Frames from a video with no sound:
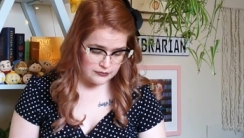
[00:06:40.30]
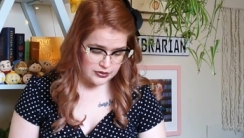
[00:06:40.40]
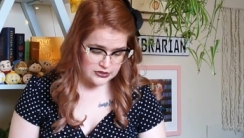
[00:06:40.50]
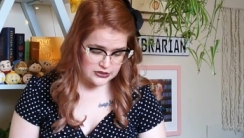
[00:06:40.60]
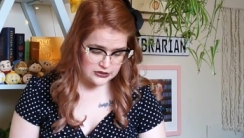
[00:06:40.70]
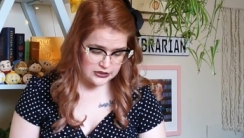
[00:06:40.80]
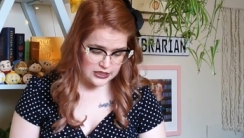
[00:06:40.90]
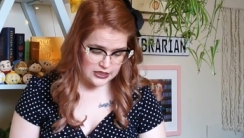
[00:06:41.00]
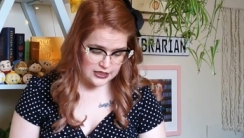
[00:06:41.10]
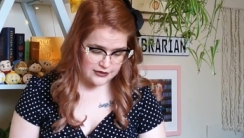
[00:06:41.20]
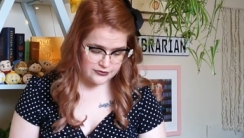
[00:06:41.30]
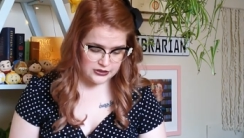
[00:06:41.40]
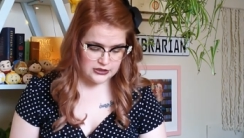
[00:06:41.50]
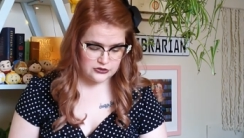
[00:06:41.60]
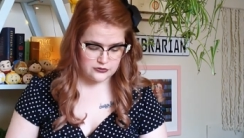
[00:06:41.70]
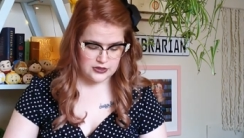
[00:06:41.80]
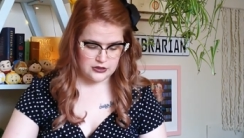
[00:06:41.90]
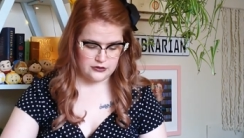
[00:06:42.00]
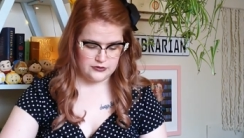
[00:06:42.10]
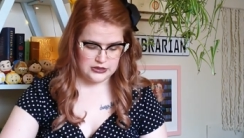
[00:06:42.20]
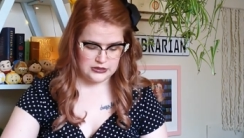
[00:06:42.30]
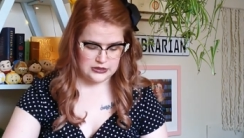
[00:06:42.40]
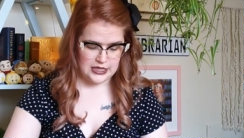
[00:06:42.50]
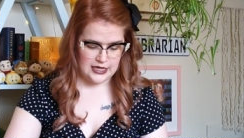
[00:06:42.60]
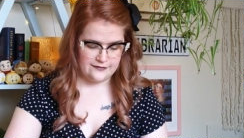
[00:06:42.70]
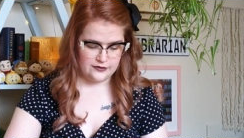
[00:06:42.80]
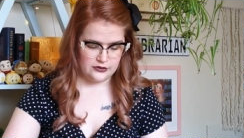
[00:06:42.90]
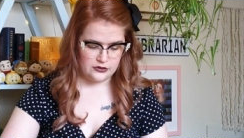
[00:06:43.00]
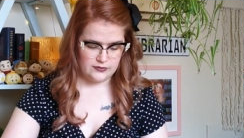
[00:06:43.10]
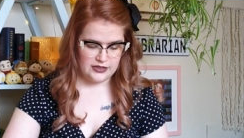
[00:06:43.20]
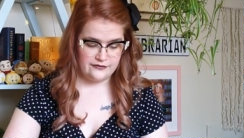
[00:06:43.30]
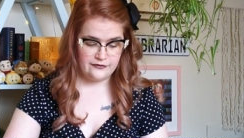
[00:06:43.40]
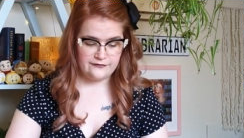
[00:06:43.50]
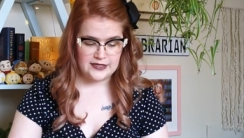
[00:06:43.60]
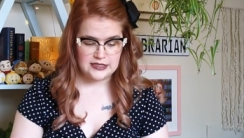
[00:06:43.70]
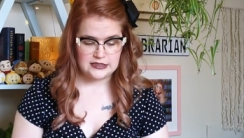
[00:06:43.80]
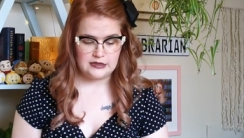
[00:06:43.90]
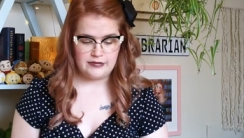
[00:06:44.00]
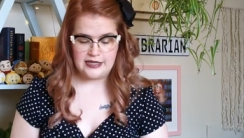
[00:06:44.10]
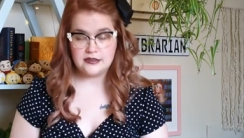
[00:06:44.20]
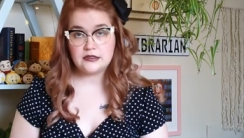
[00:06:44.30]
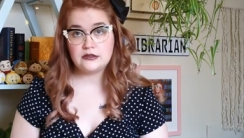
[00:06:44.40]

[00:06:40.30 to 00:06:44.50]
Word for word: Personally, I really enjoy the cozies that have a little bit of a fantasy bend.